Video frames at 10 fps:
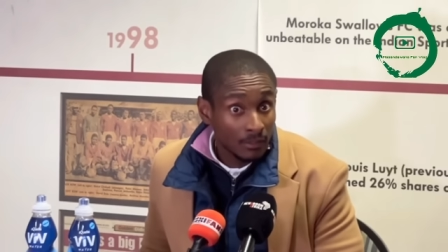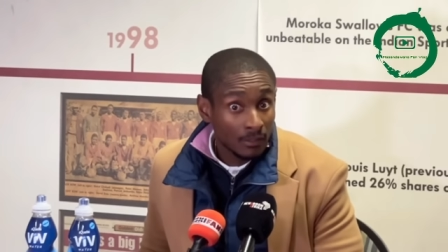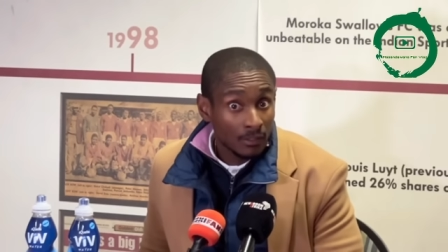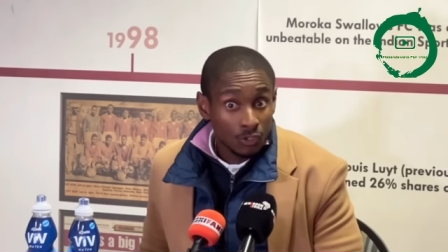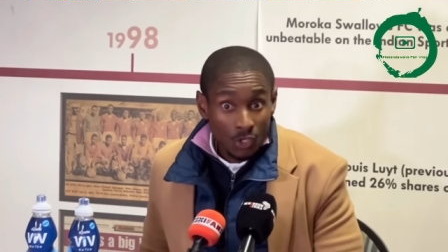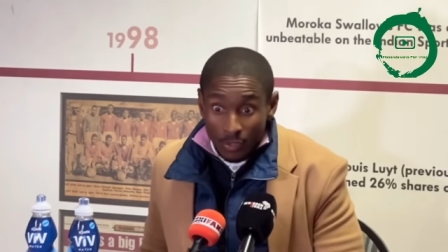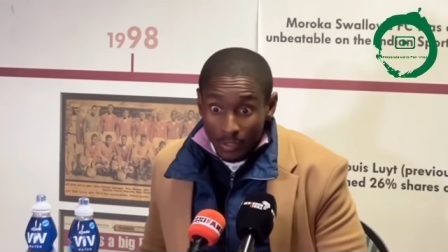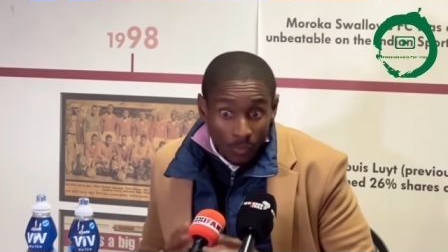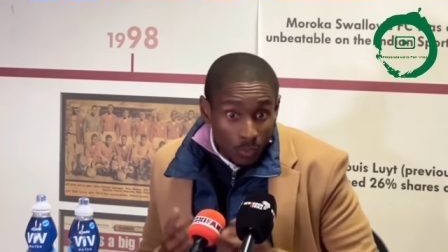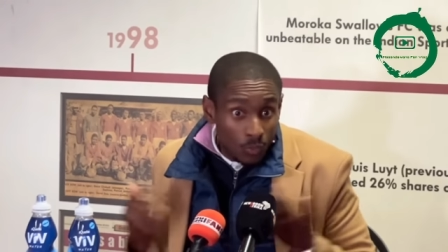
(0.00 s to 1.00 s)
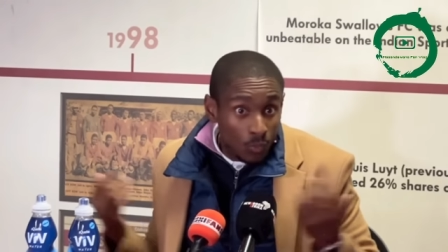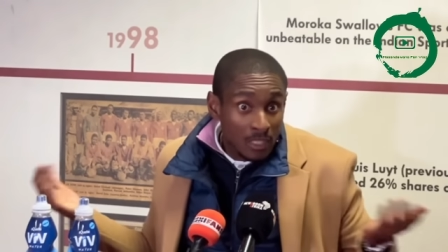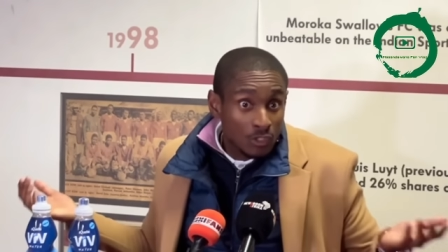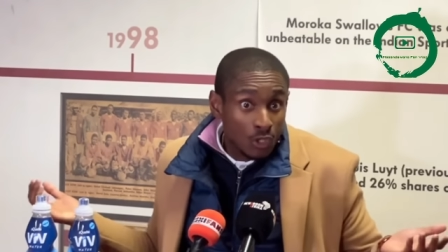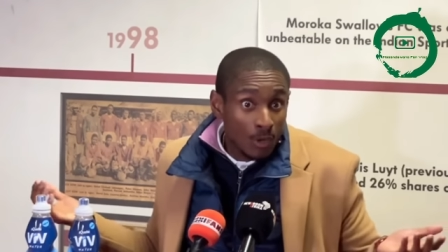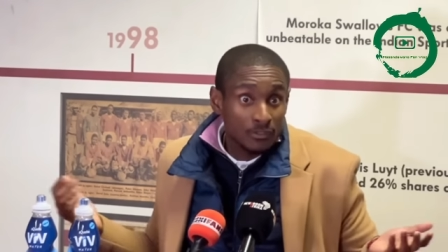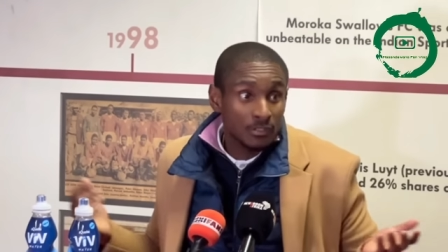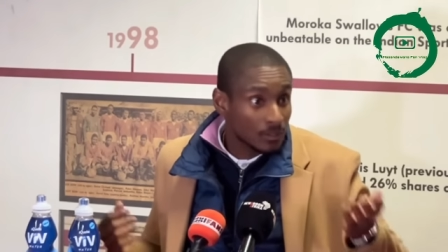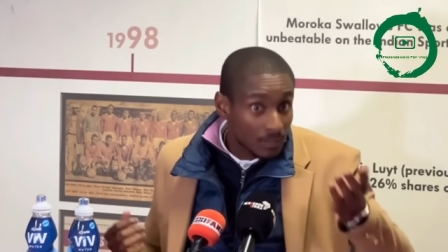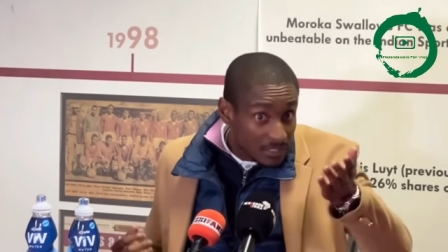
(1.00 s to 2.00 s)
So what stops
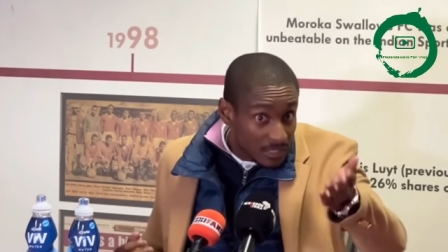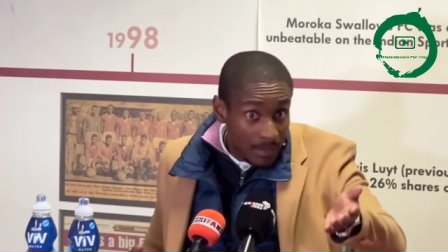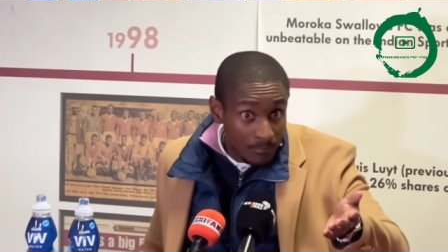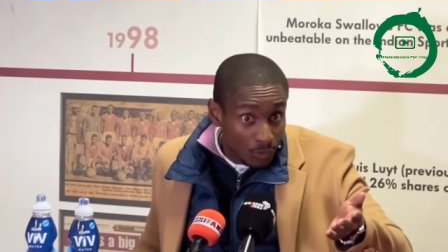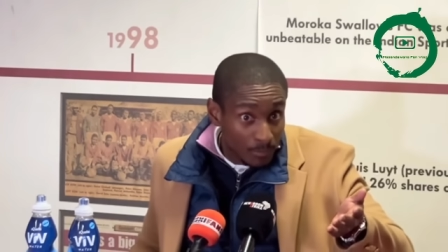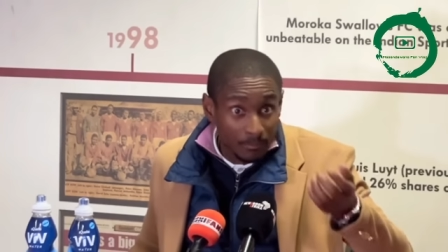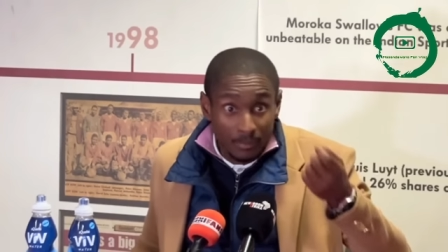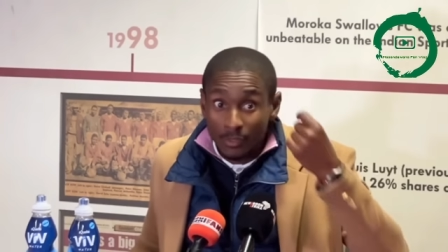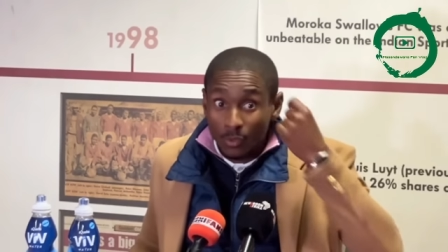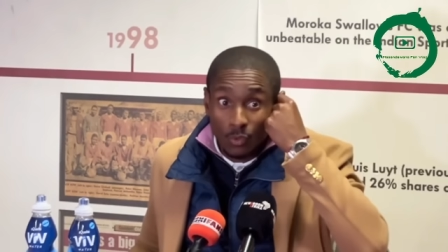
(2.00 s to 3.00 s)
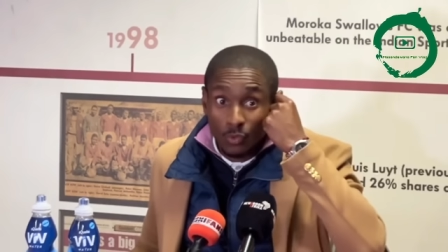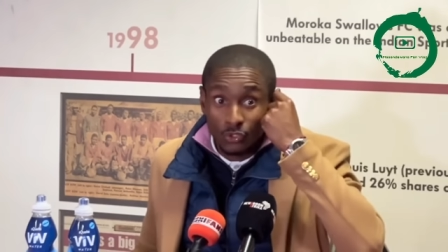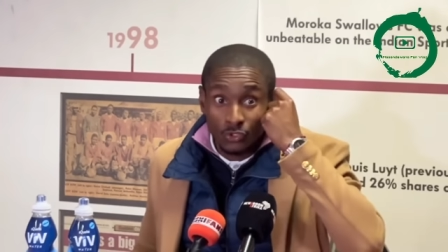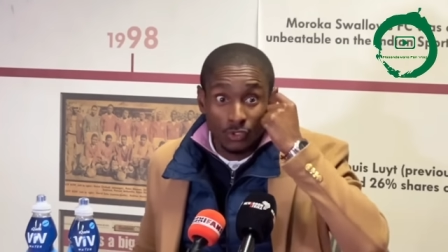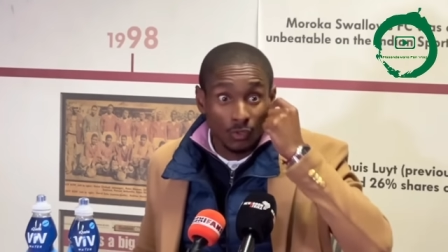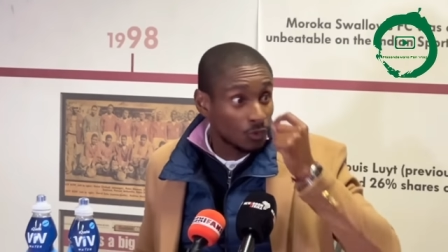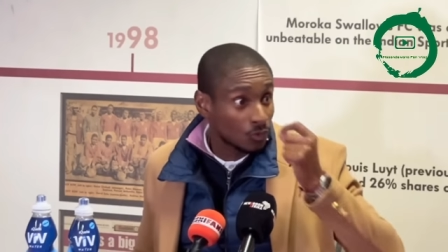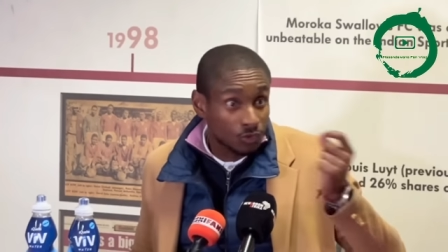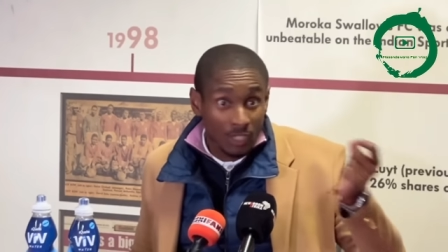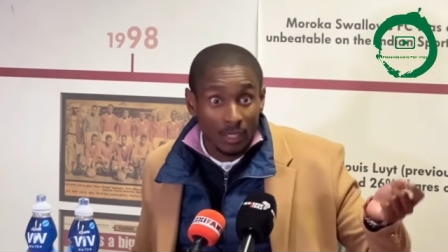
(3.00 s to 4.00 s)
the same human being who, who
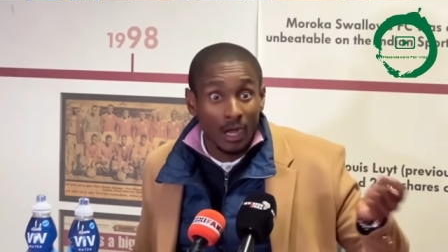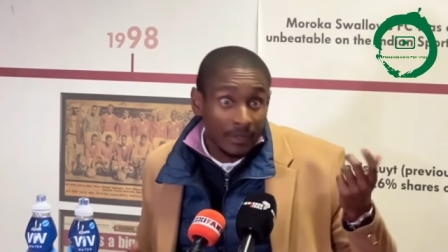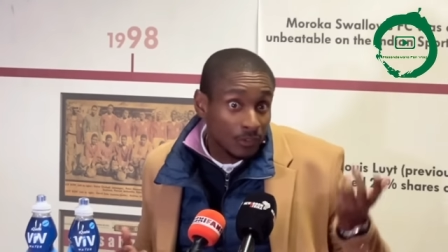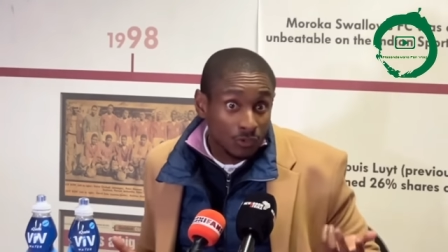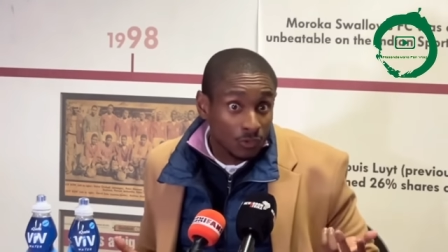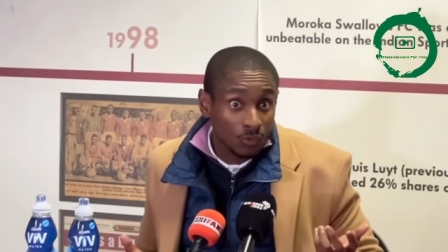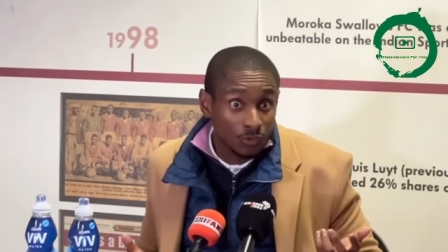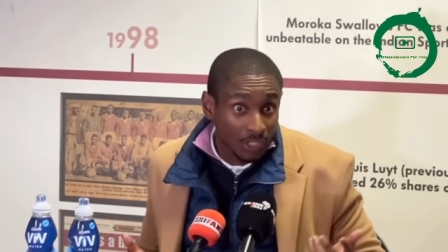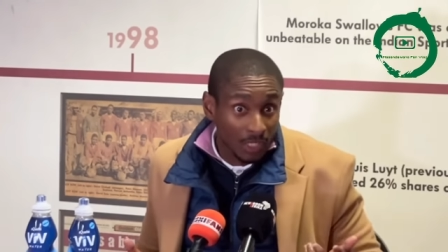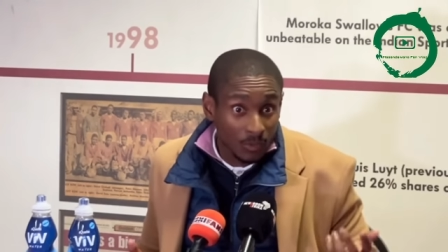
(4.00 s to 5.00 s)
J, I need to know who Jailu was